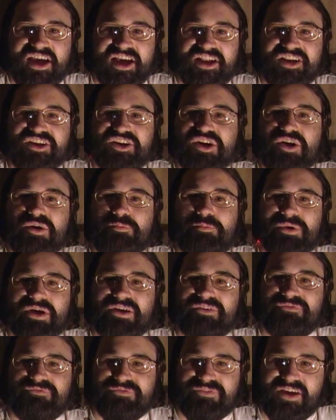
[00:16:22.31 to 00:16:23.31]
and you're a
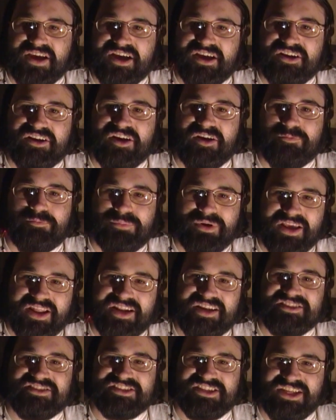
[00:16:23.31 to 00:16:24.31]
big fan of
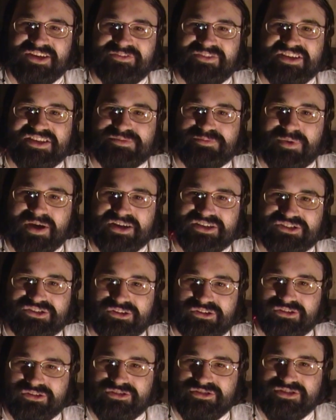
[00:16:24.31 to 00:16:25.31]
Peanuts TV
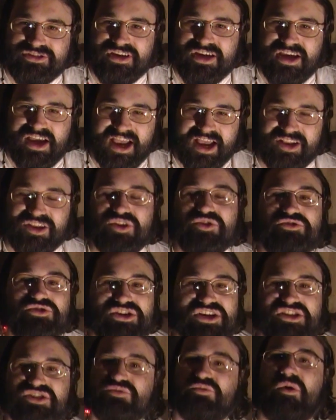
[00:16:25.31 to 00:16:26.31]
specials and you
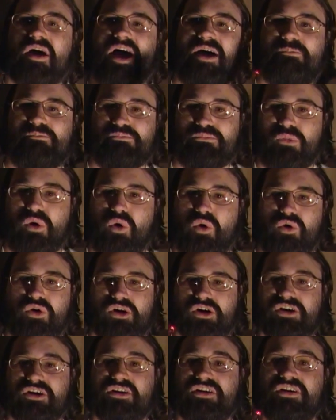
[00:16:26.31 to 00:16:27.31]
just want
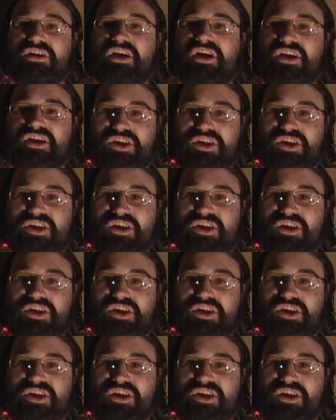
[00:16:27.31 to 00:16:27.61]
more,